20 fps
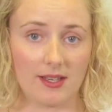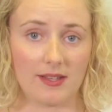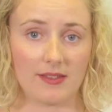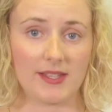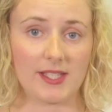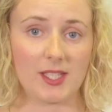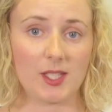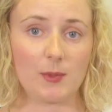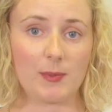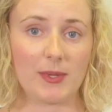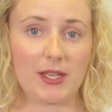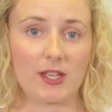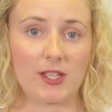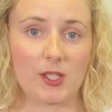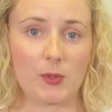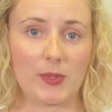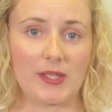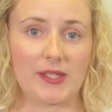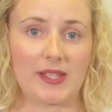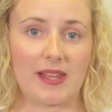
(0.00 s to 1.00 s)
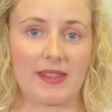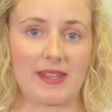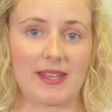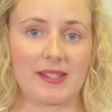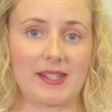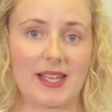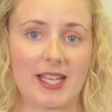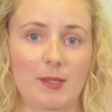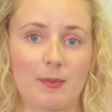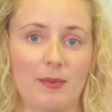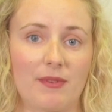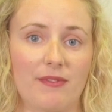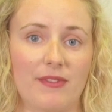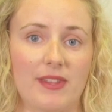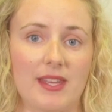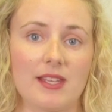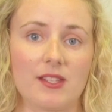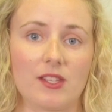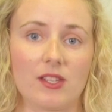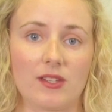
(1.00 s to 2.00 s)
This is because we set the assessment for
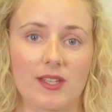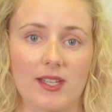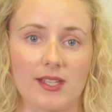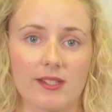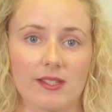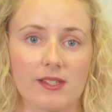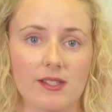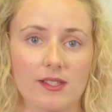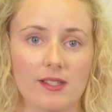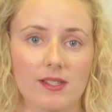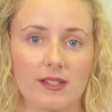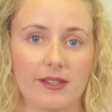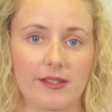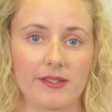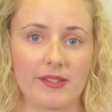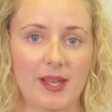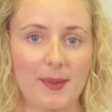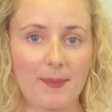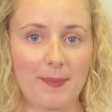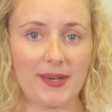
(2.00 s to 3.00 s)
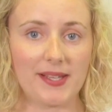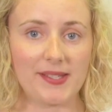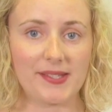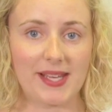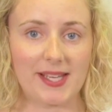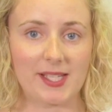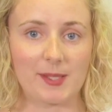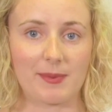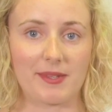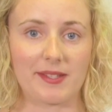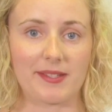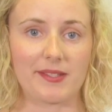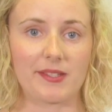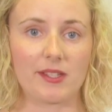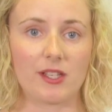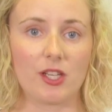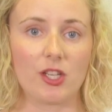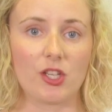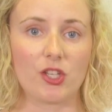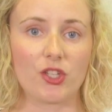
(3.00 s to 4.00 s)
these units. Sample assessments
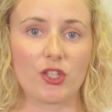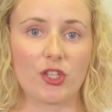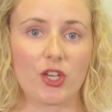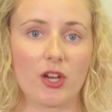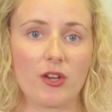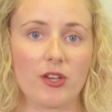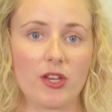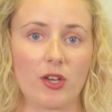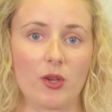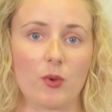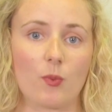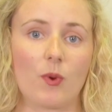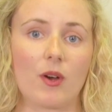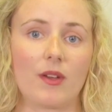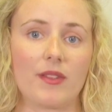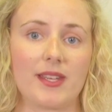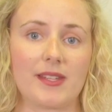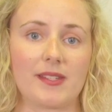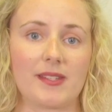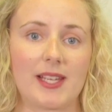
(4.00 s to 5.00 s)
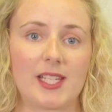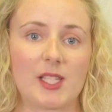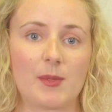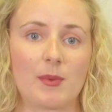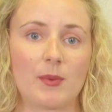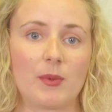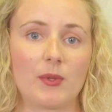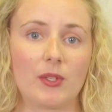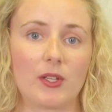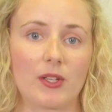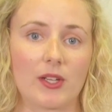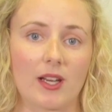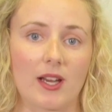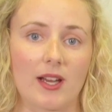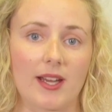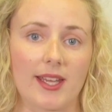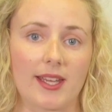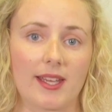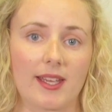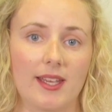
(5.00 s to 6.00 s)
show you what the assessment will look
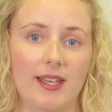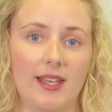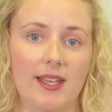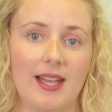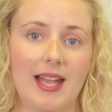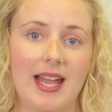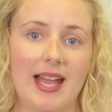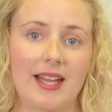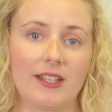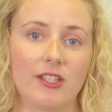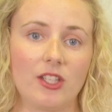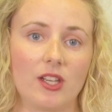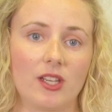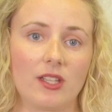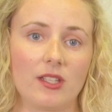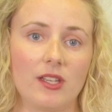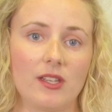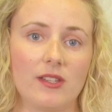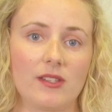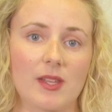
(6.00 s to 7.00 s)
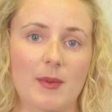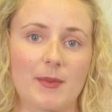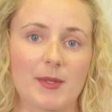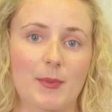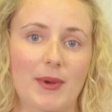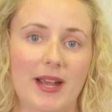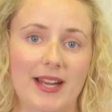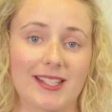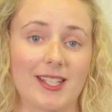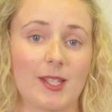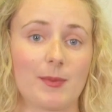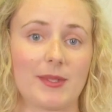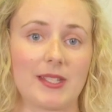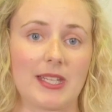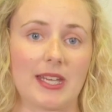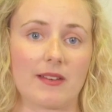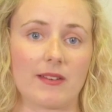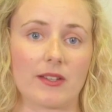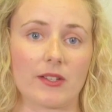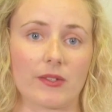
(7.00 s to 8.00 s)
like, and you can use them as practice
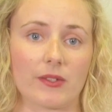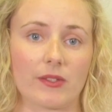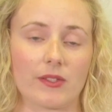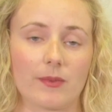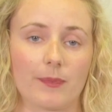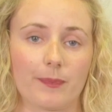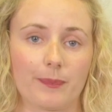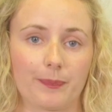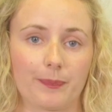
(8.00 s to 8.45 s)
materials.